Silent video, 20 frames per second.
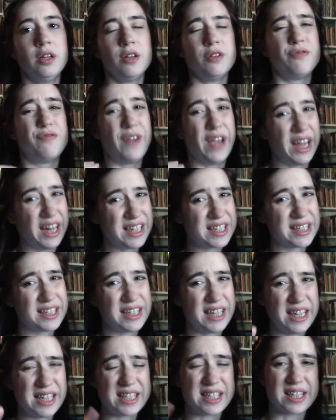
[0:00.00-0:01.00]

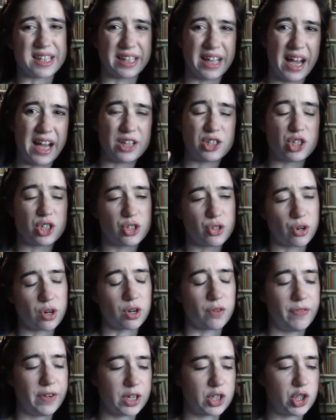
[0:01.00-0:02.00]
fantasy slash historical
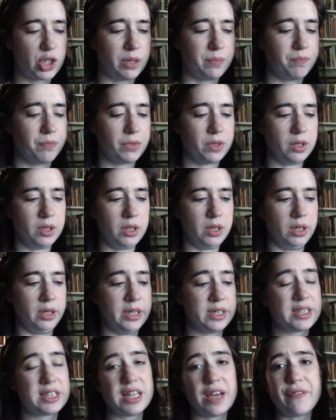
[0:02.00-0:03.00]
fiction.
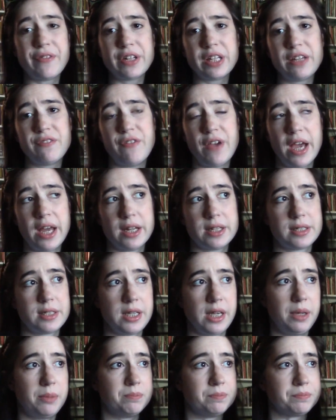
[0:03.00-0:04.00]
It's definitely
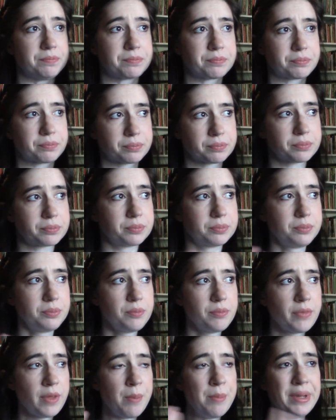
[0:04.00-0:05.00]
fantasy,
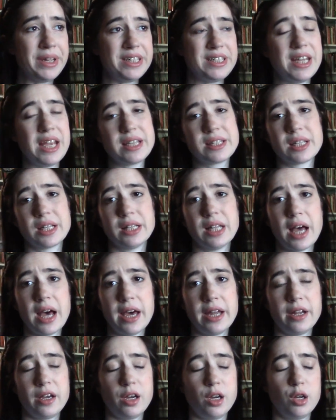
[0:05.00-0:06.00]
but it takes a
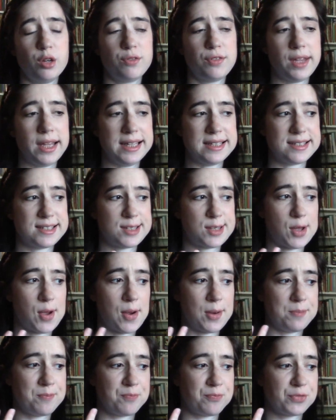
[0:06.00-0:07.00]
lot of its
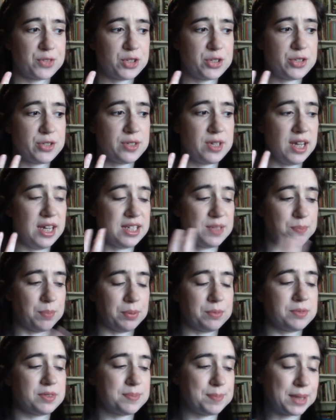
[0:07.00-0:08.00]
its
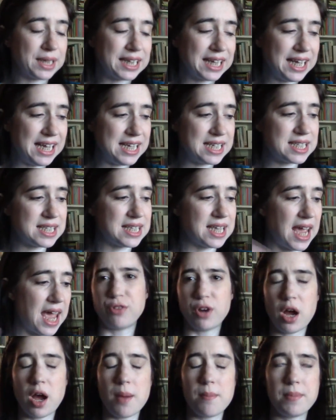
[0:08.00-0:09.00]
place
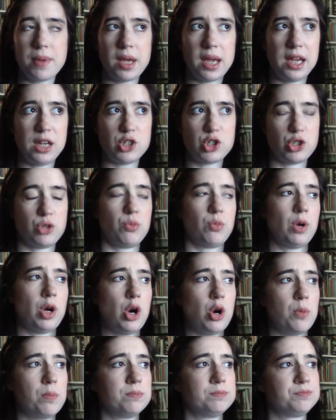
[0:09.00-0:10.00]
from ancient
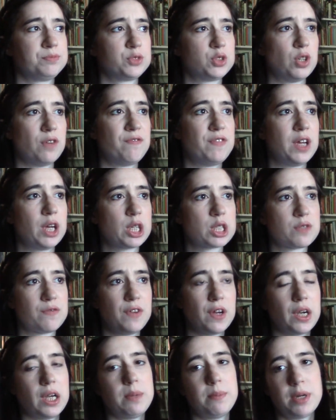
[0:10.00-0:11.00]
Rome, so it feels
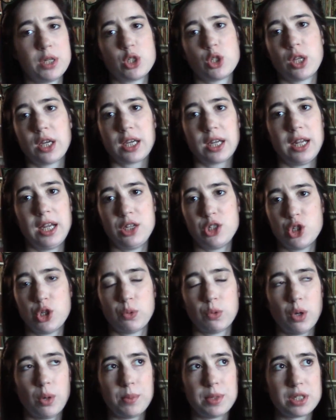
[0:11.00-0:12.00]
very much like an
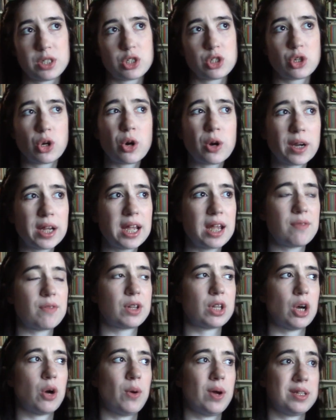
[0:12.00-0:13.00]
ancient Roman story,
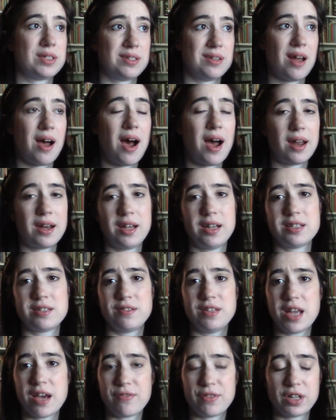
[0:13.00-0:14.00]
even though it's not.
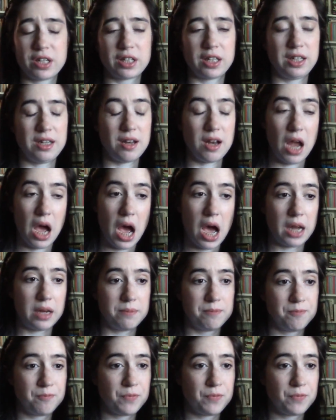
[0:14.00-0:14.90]
It's definitely not